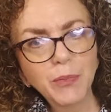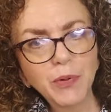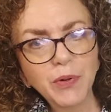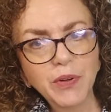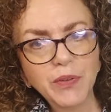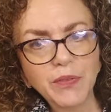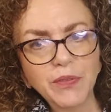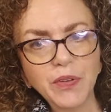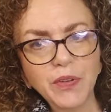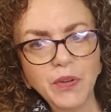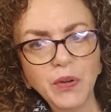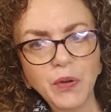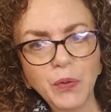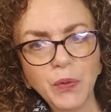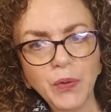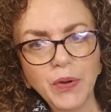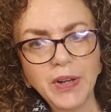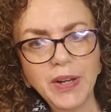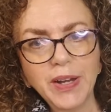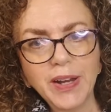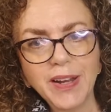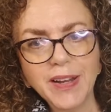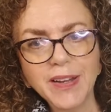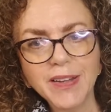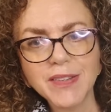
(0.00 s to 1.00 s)
of
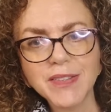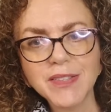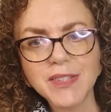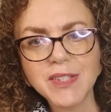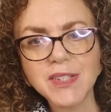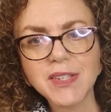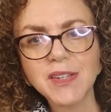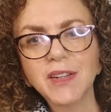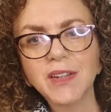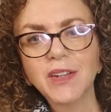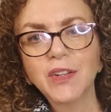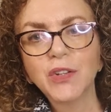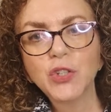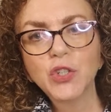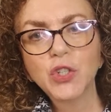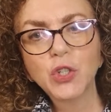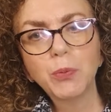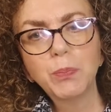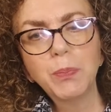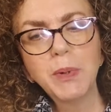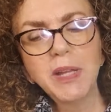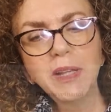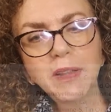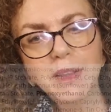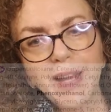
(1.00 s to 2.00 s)
ingredients should
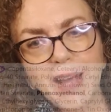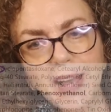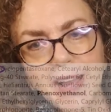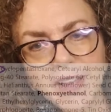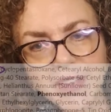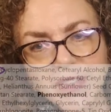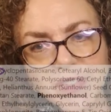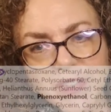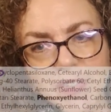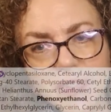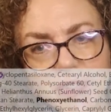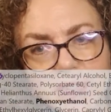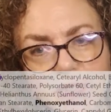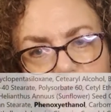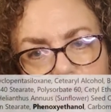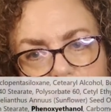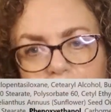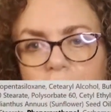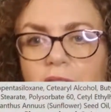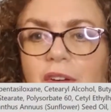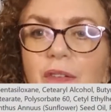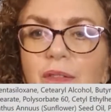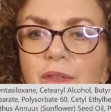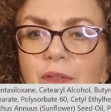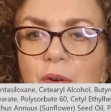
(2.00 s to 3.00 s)
be less
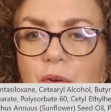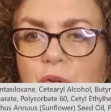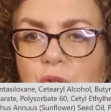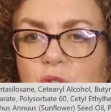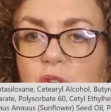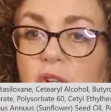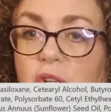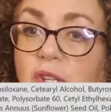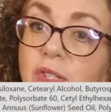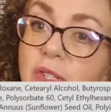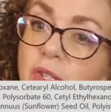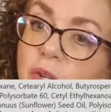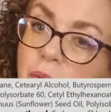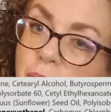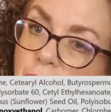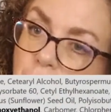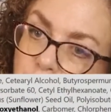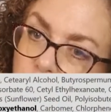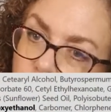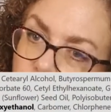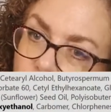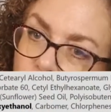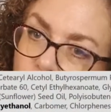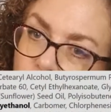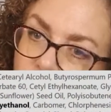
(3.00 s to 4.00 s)
versus
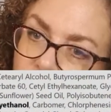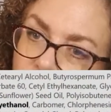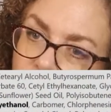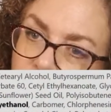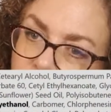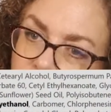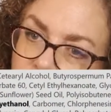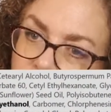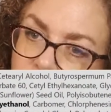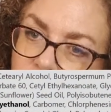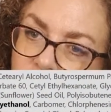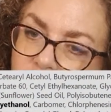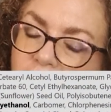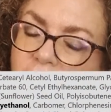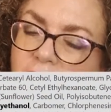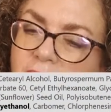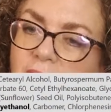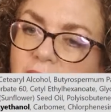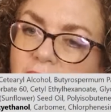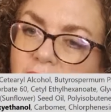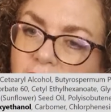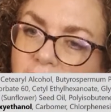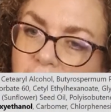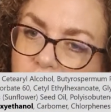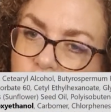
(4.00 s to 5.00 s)
more.
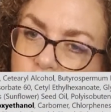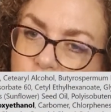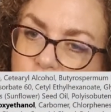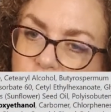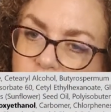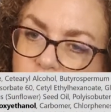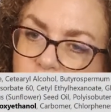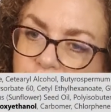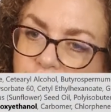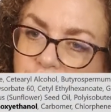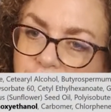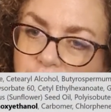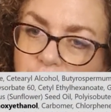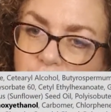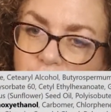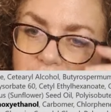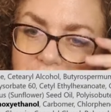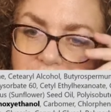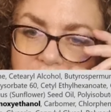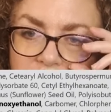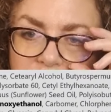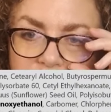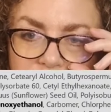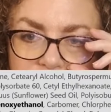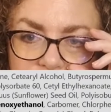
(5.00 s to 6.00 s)

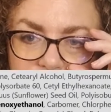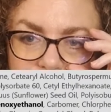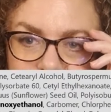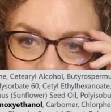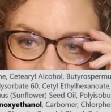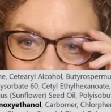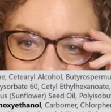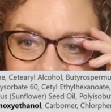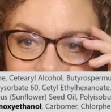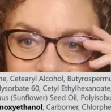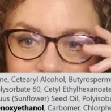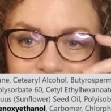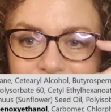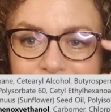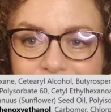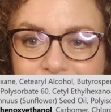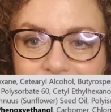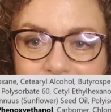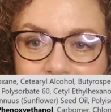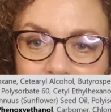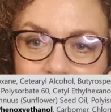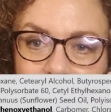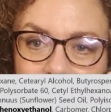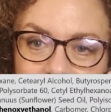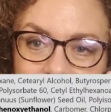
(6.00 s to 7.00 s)
104?
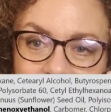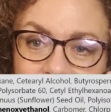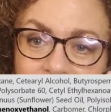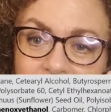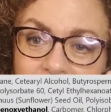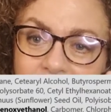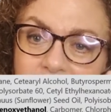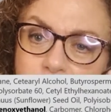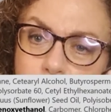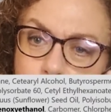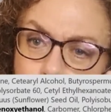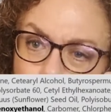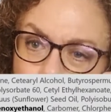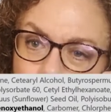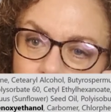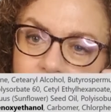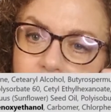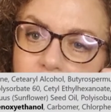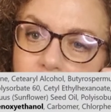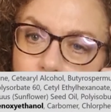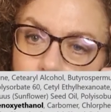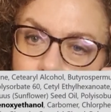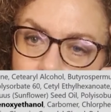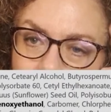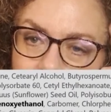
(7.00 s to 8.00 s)
That's pretty
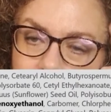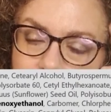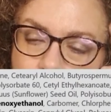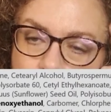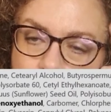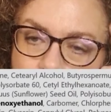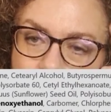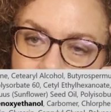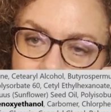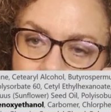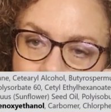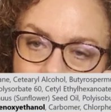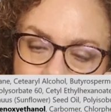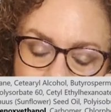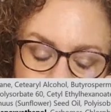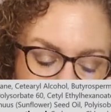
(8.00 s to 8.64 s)
outrageous.